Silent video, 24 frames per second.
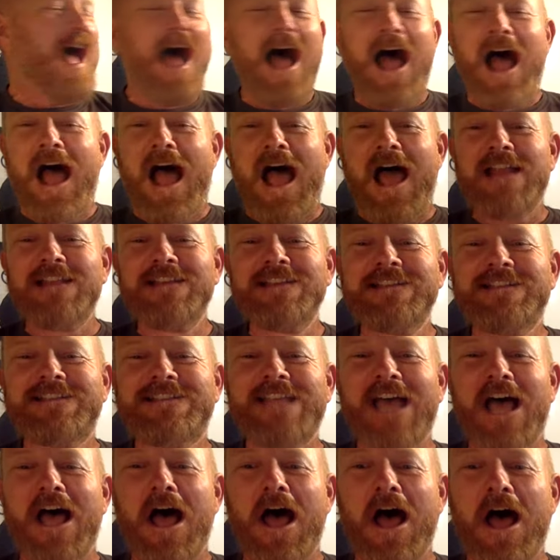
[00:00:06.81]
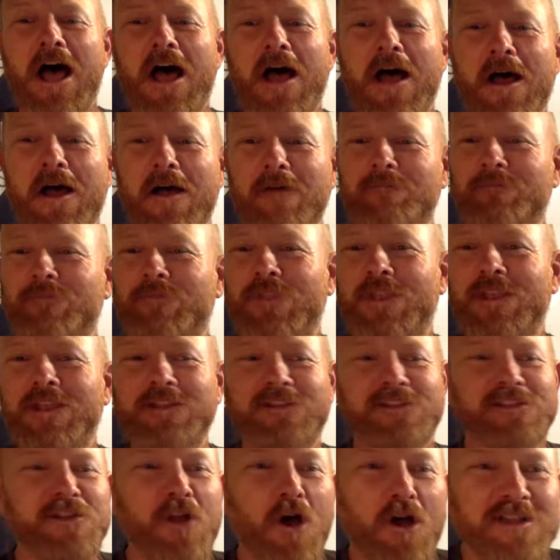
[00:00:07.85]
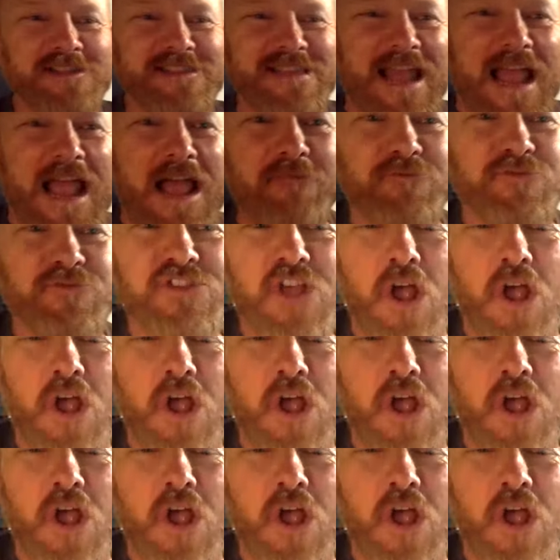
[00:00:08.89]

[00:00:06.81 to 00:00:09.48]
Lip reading: And it's nice to have